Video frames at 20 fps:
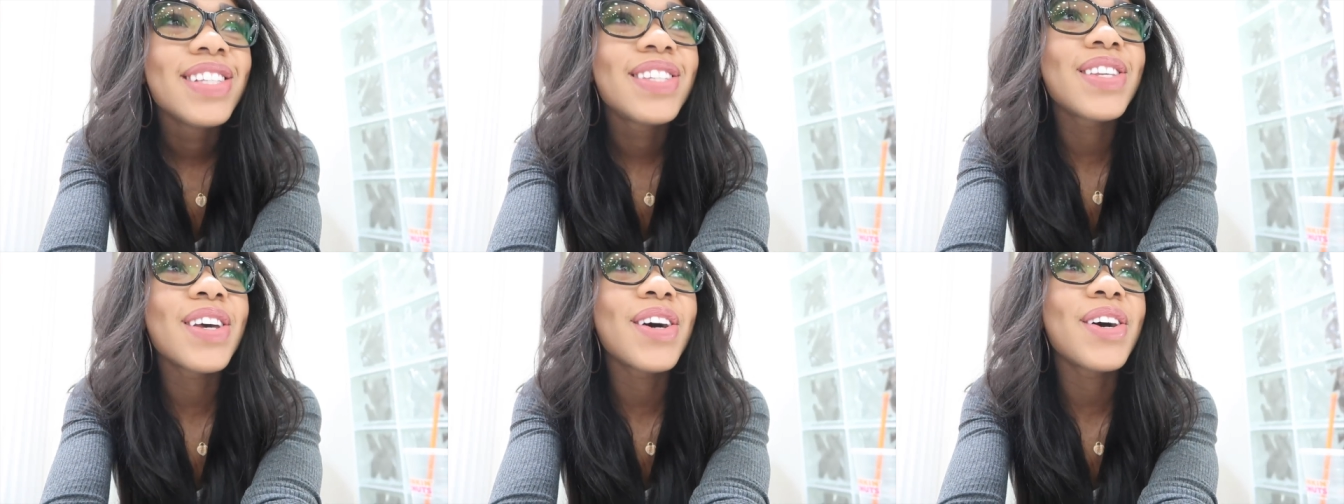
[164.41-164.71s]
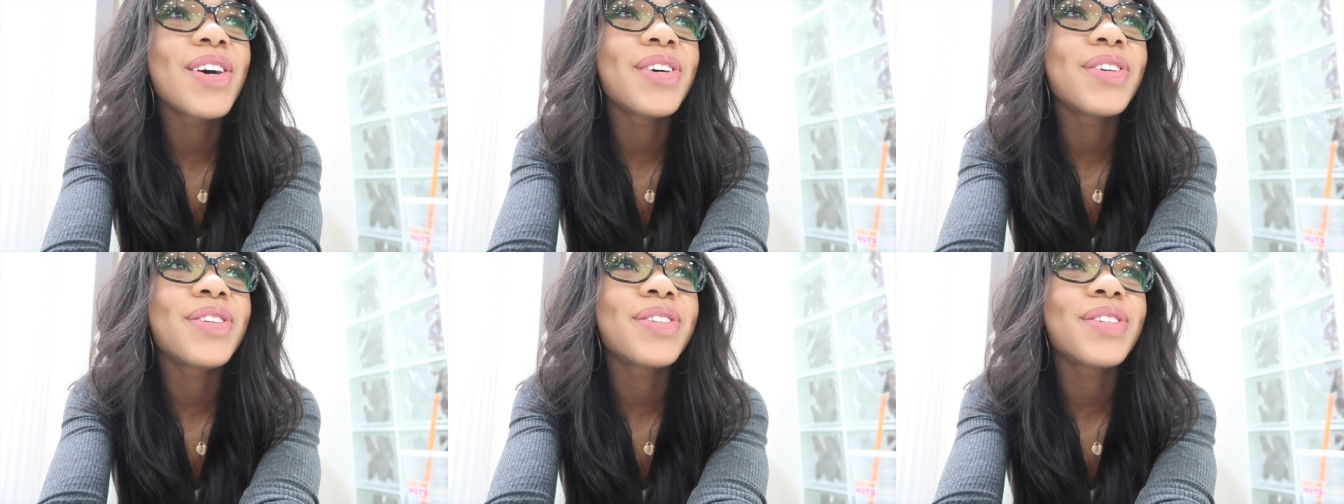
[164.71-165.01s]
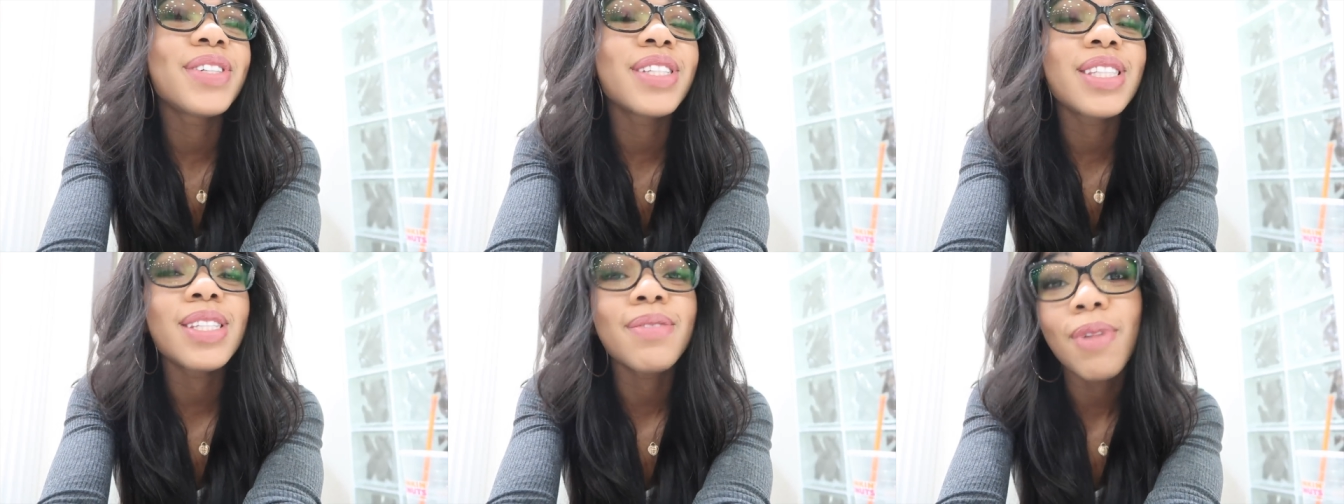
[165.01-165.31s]

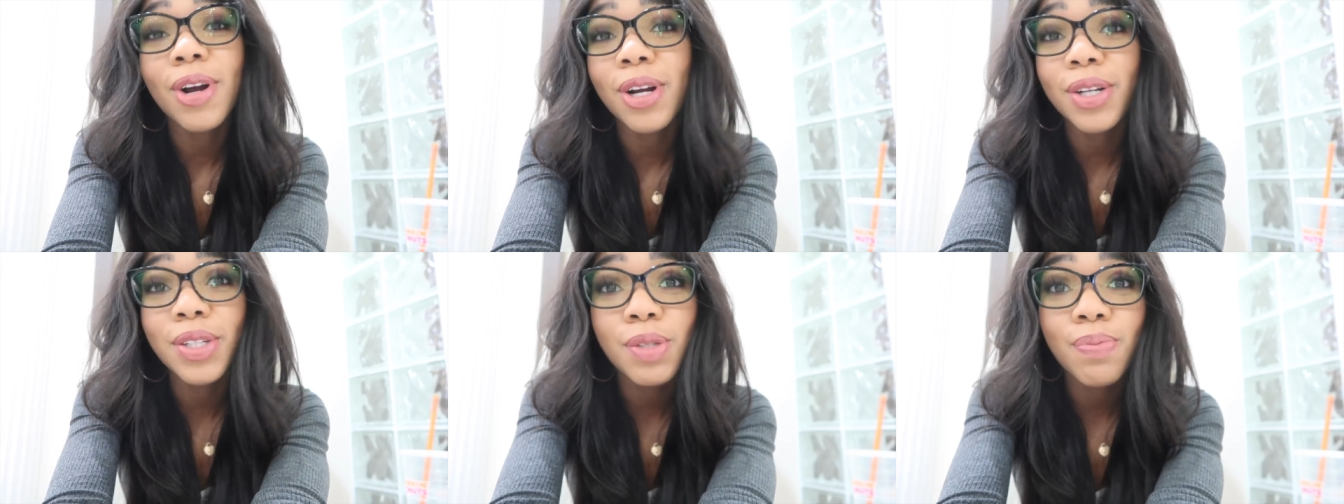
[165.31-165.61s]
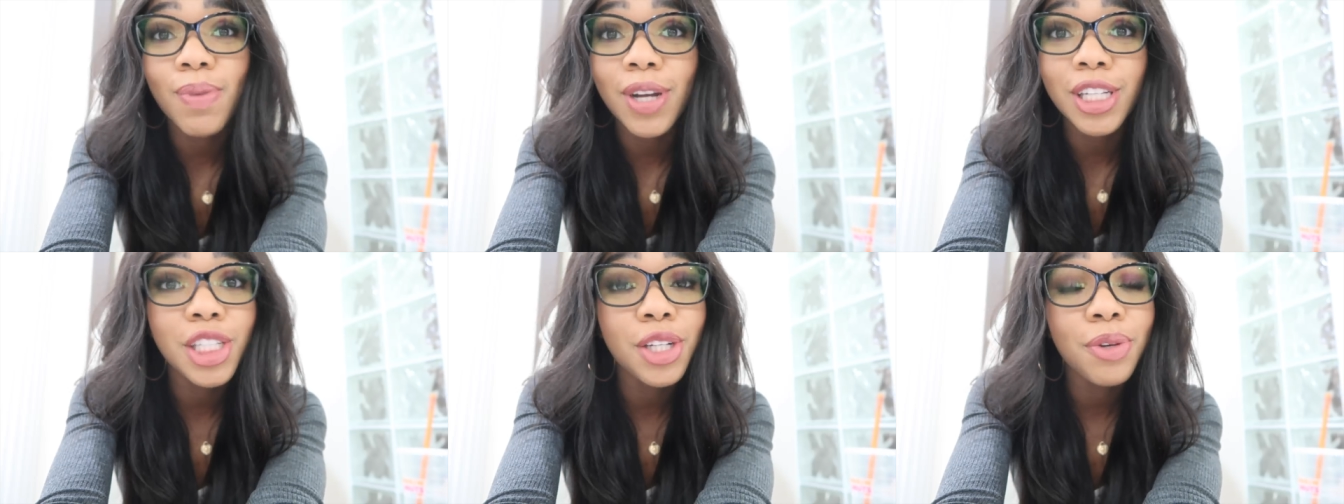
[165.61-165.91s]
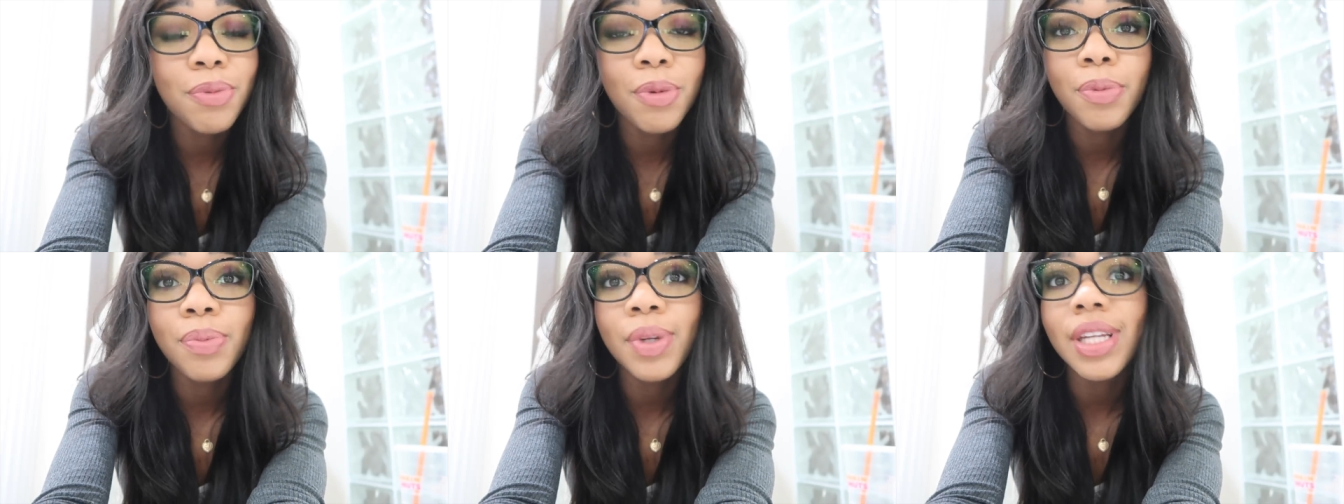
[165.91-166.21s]
so tomorrow Spongy
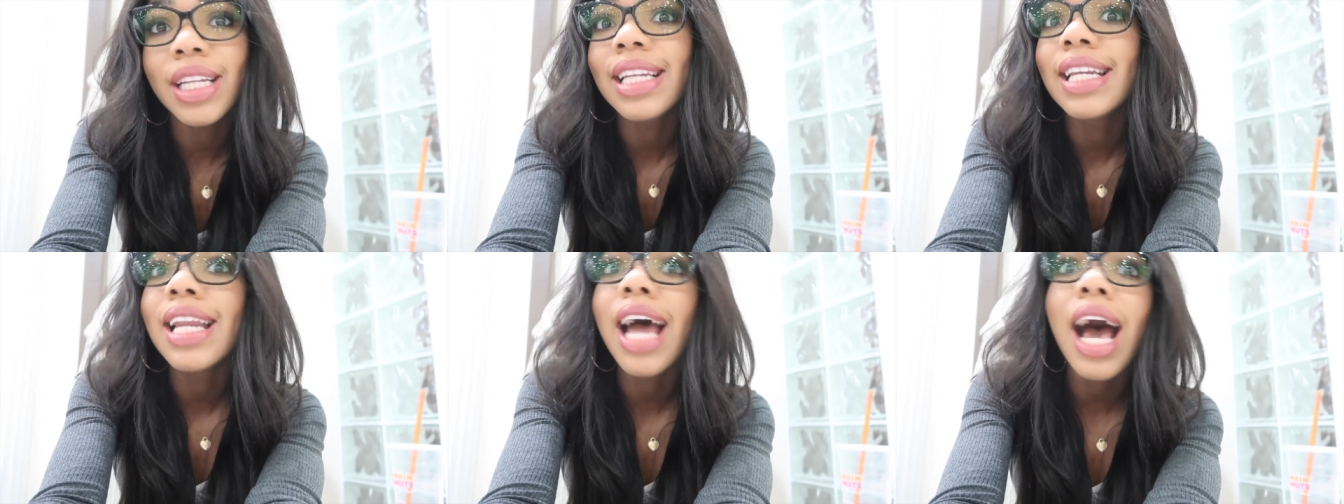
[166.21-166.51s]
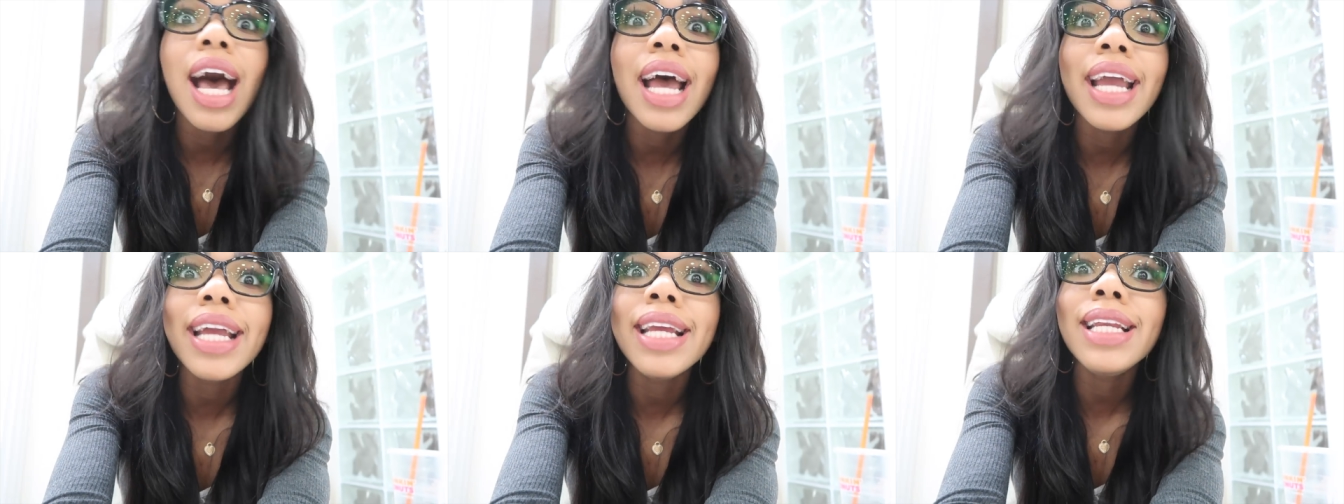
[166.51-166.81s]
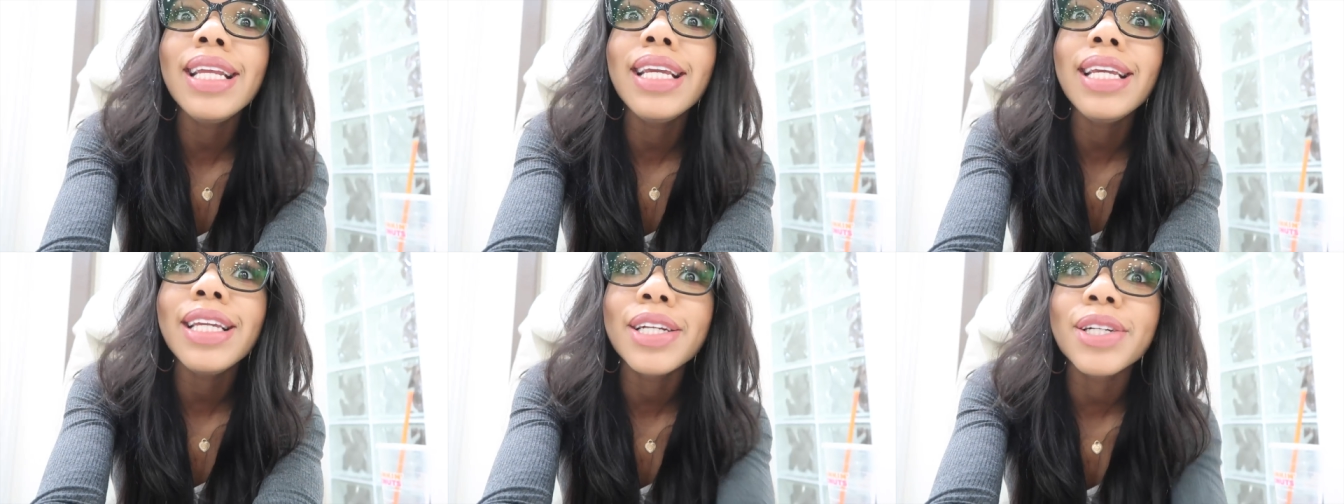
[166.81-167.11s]
will be
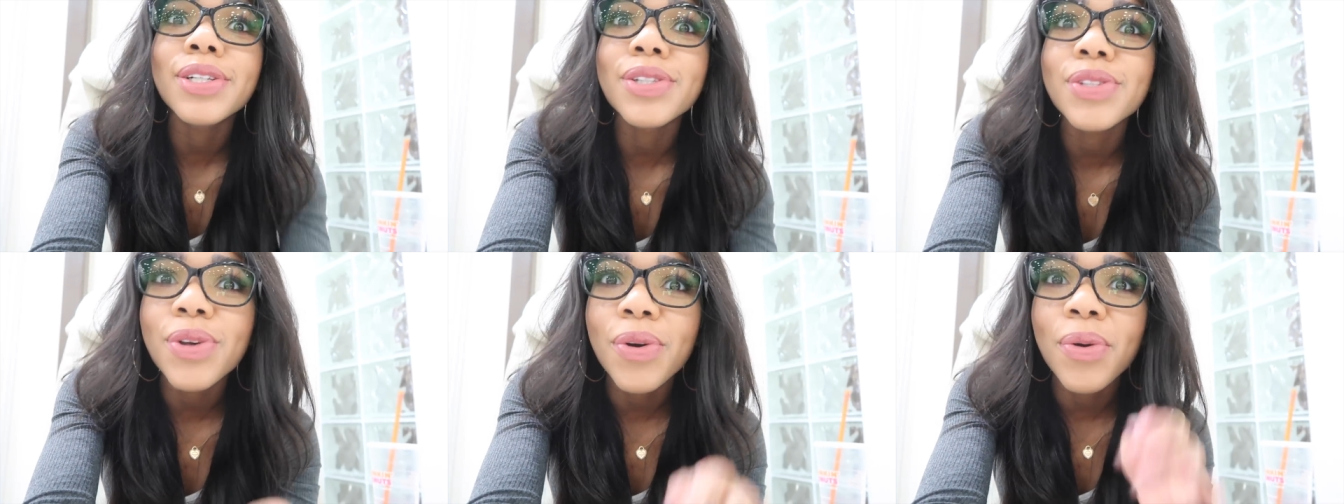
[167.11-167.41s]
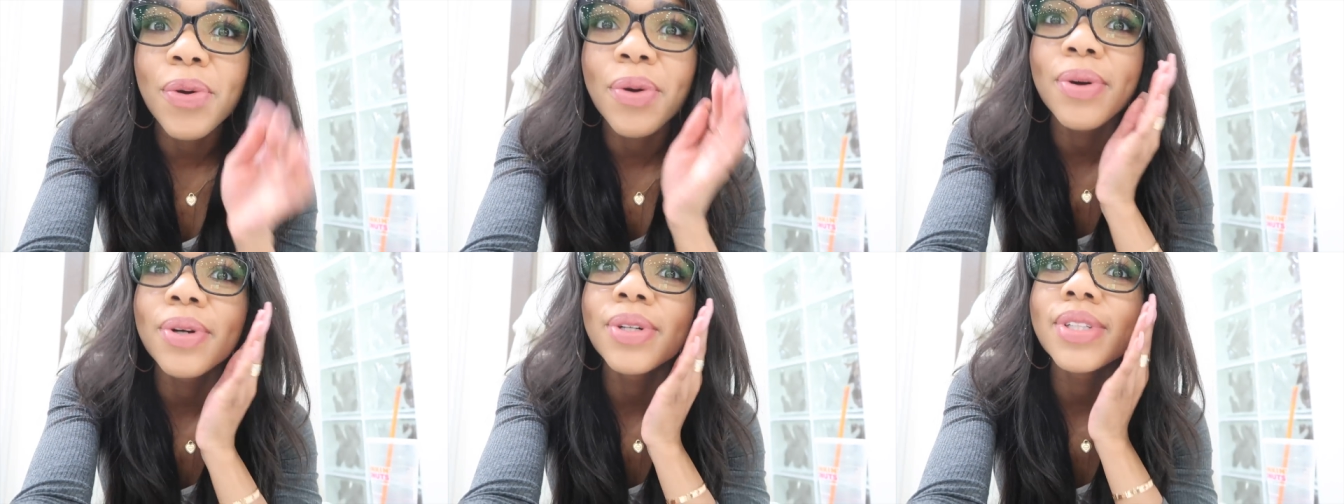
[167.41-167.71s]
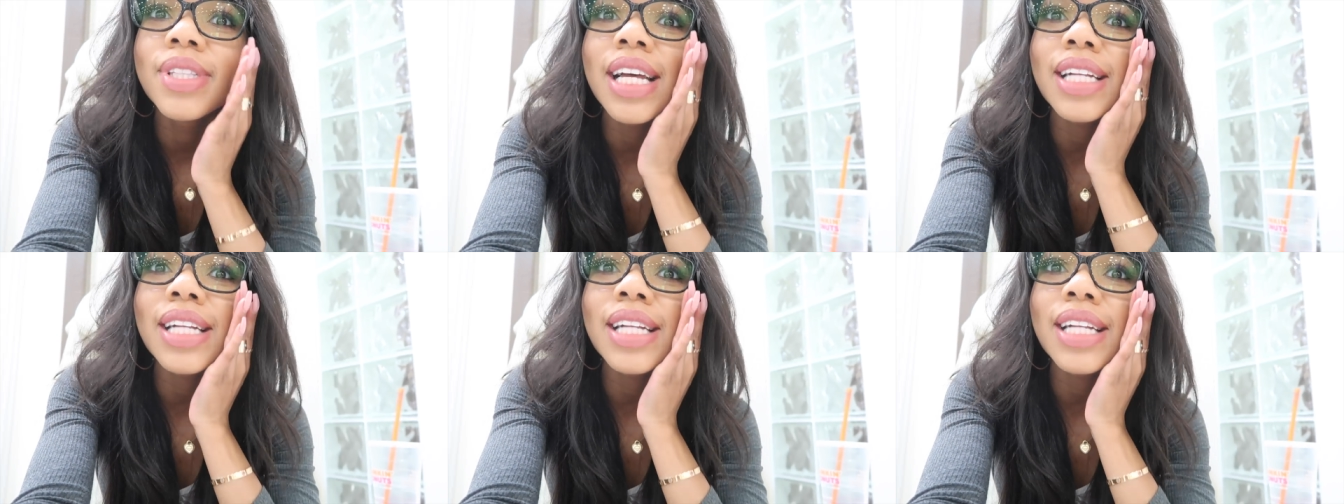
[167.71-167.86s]
nine years old.